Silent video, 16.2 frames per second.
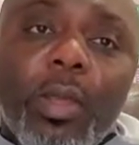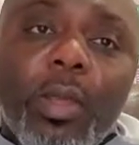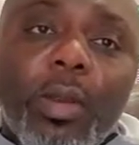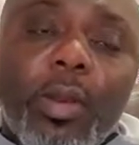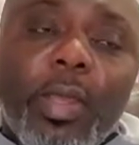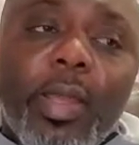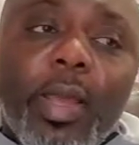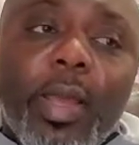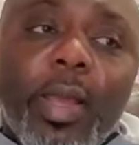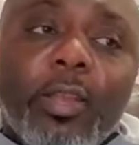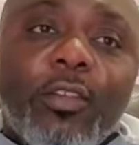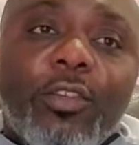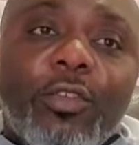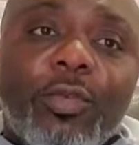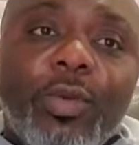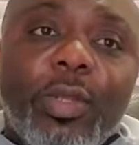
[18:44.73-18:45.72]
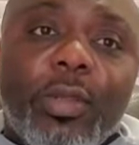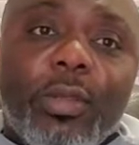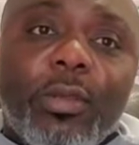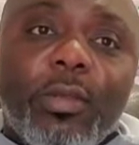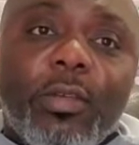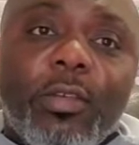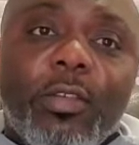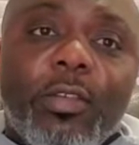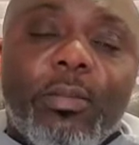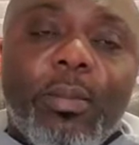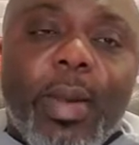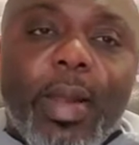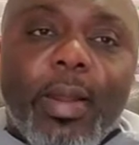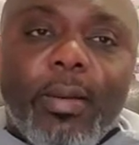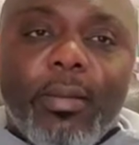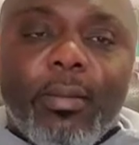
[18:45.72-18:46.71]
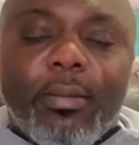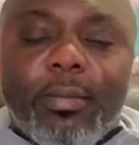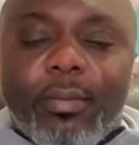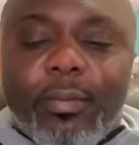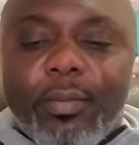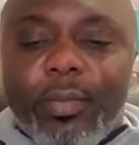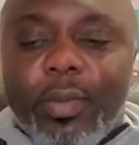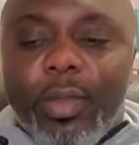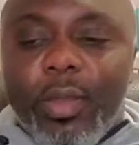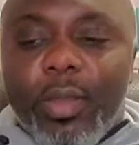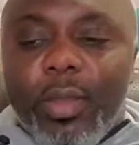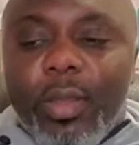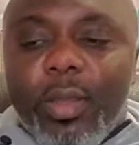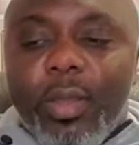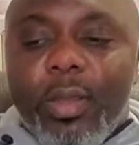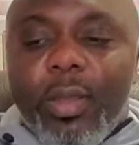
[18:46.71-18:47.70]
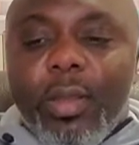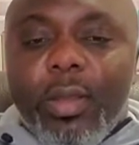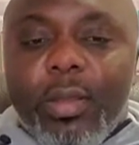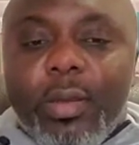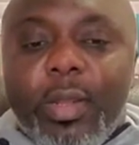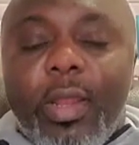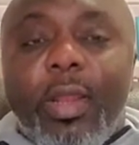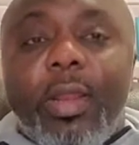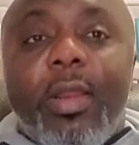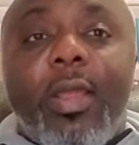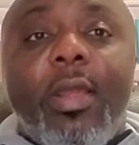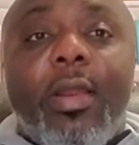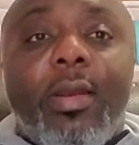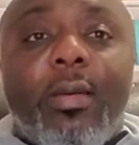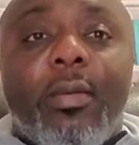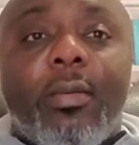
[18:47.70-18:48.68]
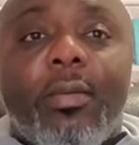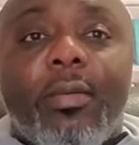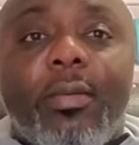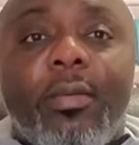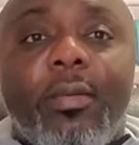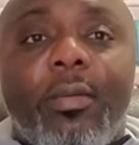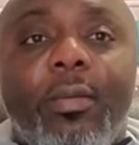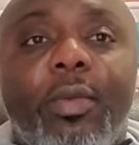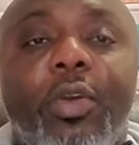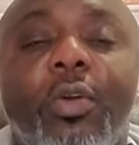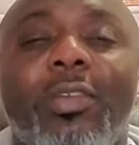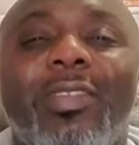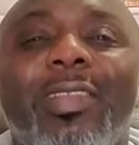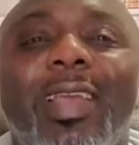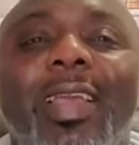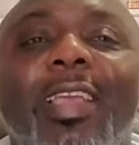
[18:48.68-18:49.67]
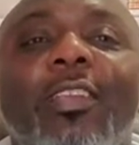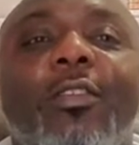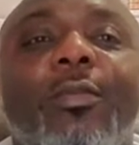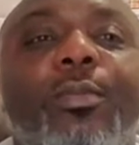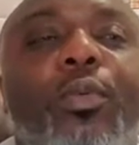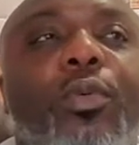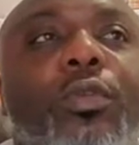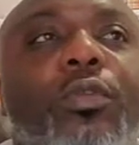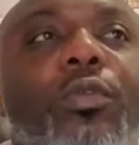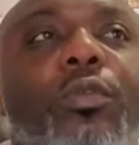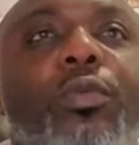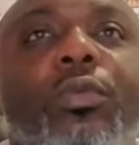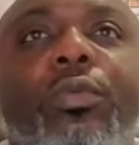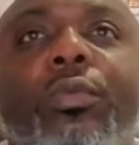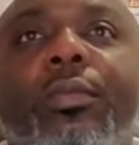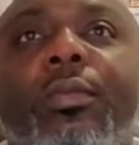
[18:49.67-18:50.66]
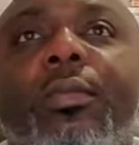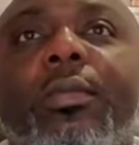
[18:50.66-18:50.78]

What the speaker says: They are street smart. They learn because they are exposed to